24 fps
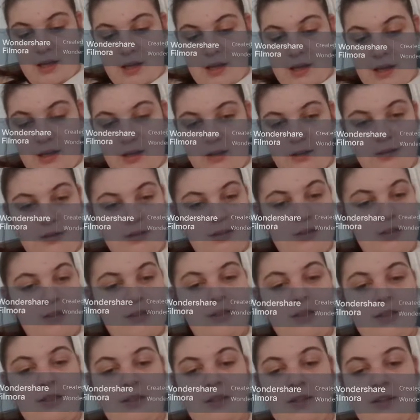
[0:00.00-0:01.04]
and
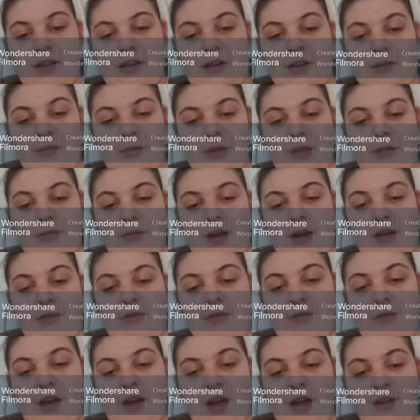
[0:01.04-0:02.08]
that'll be my
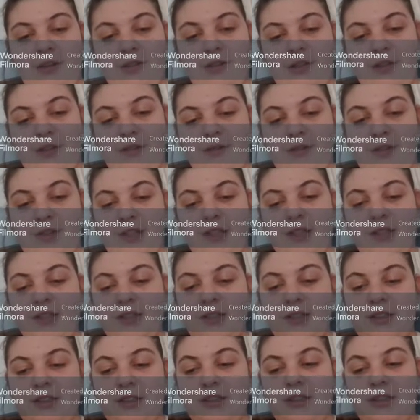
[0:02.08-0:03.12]
final
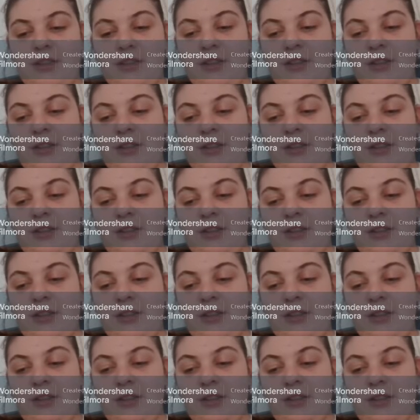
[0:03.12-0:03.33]
event